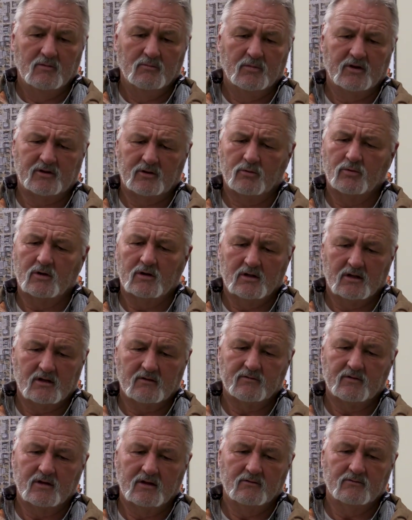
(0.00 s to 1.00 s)
but there were a lot
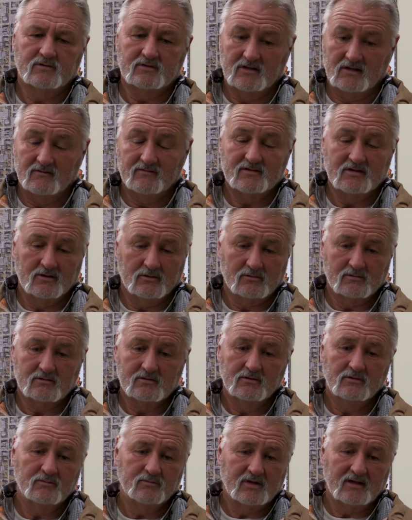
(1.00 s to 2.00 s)
of, it was the old
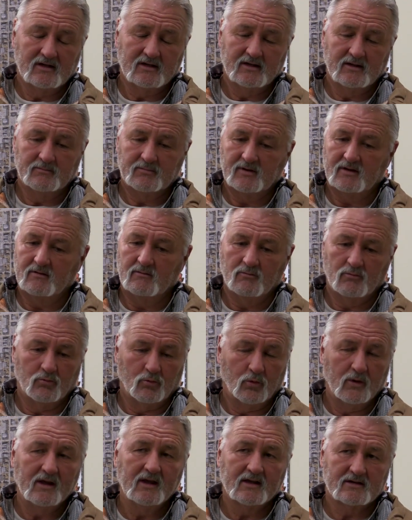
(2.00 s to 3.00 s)
tube type, and
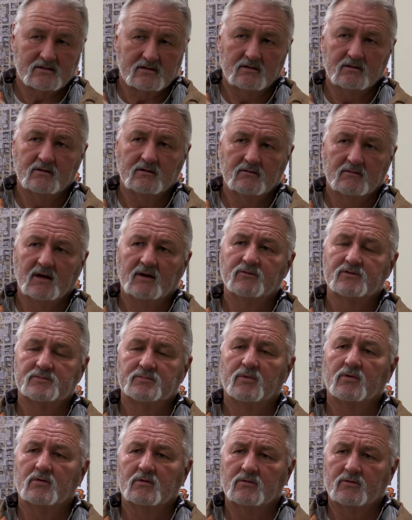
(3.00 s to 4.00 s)
I was
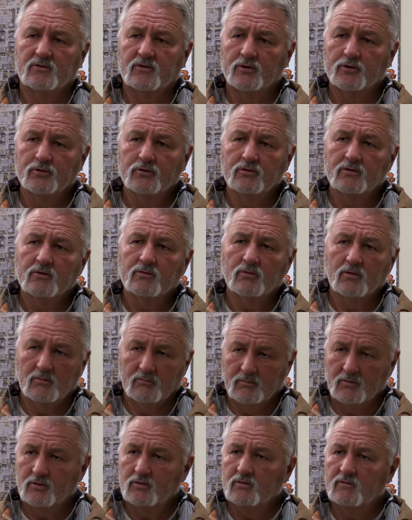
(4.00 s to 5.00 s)
part of the crew that
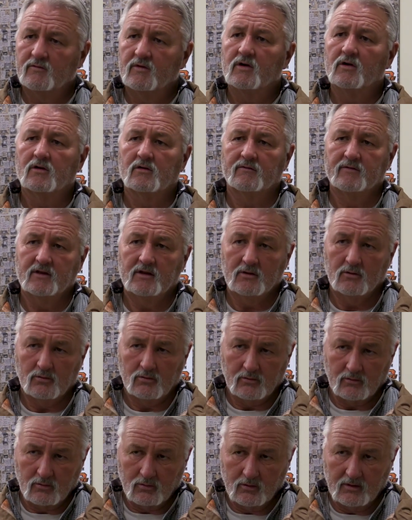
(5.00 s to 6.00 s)
removed all of the
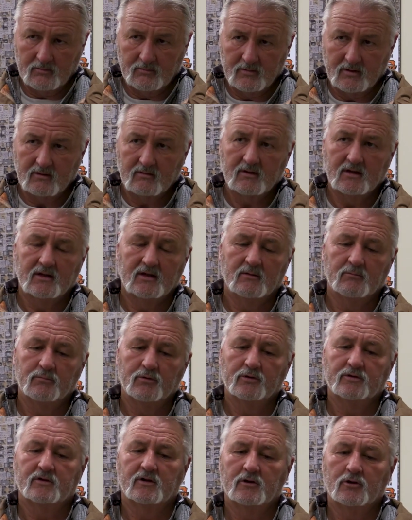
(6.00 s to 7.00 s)
old equipment and then
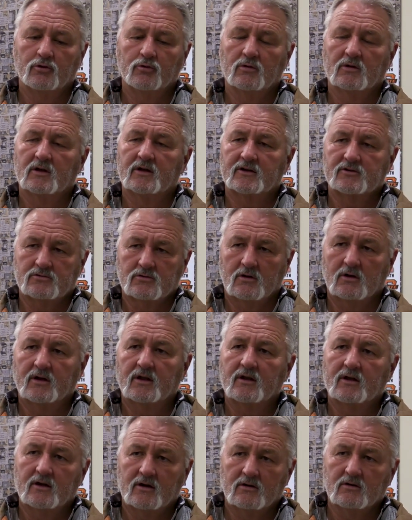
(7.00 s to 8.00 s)
put the new
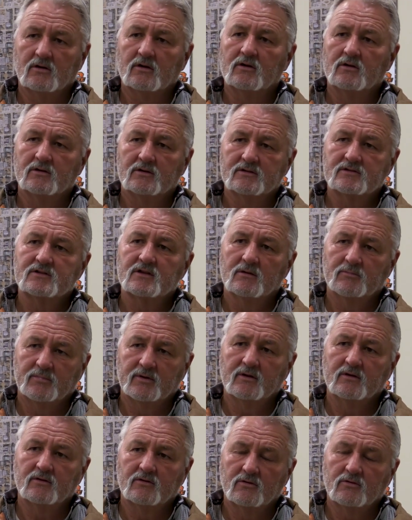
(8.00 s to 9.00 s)
electronic carillons up
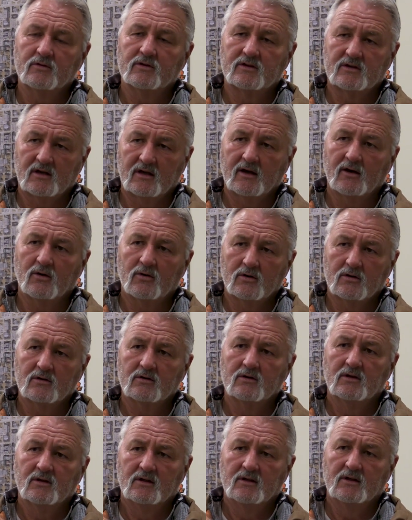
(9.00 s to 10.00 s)
into the tower.